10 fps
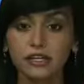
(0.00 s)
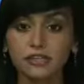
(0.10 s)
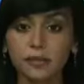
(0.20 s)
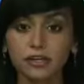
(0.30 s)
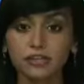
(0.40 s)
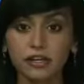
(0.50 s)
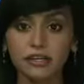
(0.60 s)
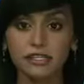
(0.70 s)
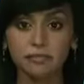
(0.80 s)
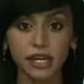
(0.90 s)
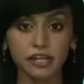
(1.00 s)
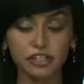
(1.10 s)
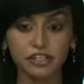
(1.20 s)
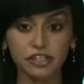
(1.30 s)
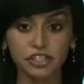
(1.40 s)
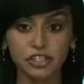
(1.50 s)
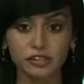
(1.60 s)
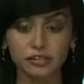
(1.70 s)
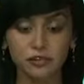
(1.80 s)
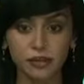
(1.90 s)
SmarTrend is bearish on
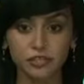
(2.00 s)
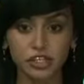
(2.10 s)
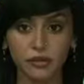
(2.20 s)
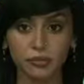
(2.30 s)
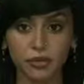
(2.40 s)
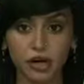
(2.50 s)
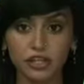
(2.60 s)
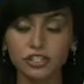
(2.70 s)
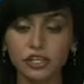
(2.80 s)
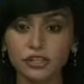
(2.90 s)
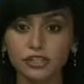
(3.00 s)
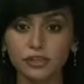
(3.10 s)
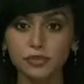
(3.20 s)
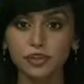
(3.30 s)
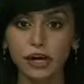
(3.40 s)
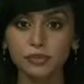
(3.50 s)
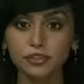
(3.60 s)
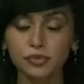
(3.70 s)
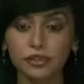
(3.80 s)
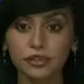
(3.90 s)
shares of MGM Mirage, and our
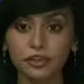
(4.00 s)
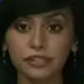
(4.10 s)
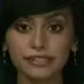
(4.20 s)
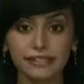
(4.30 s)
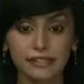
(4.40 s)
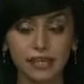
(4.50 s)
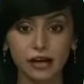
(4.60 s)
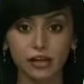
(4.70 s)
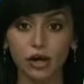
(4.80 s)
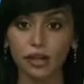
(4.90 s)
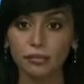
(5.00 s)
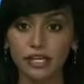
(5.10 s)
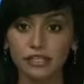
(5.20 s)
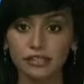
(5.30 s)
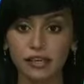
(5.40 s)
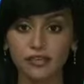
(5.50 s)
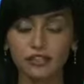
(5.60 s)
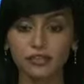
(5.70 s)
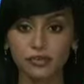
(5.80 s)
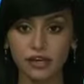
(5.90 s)
subscribers were alerted to sell on May 7,
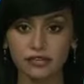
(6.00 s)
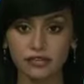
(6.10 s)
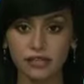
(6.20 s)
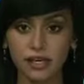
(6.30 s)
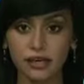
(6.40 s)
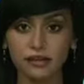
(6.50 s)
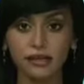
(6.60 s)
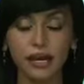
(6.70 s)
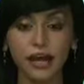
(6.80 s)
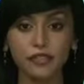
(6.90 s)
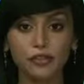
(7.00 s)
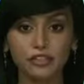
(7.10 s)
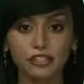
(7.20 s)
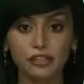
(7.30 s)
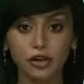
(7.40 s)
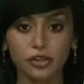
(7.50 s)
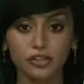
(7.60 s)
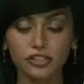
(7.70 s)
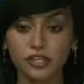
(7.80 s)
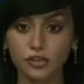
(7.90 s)
2010, at
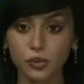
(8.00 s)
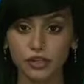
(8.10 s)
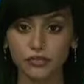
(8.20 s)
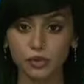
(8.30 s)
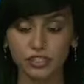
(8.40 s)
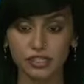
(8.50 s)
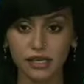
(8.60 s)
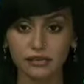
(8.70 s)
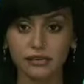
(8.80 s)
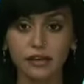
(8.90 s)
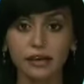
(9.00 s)
$13.24.